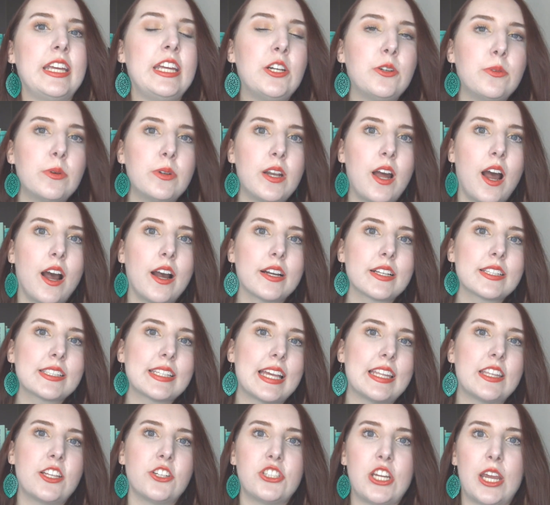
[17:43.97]
equinox
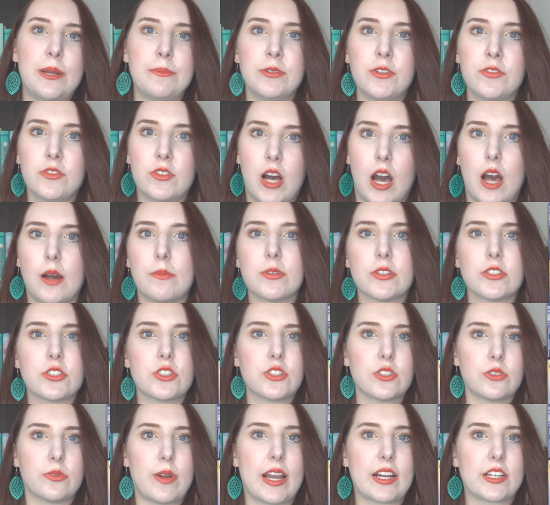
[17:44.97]
and the Chamber of Commerce
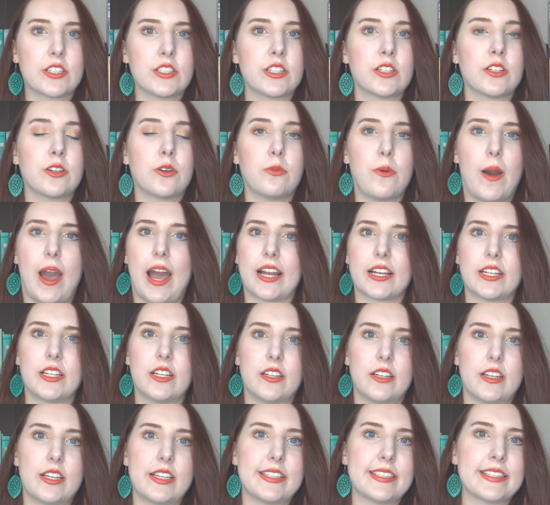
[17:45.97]
director
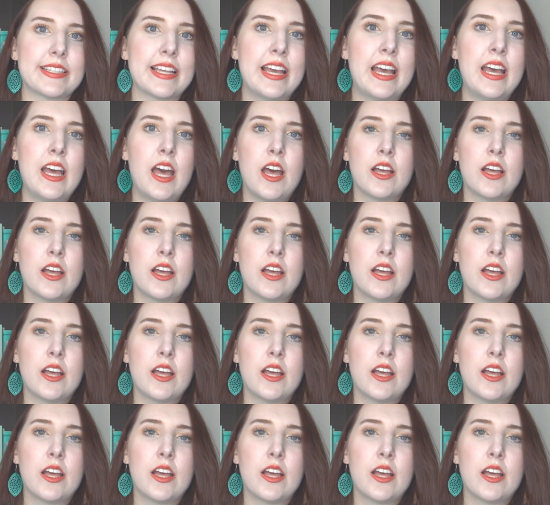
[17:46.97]
Wagner is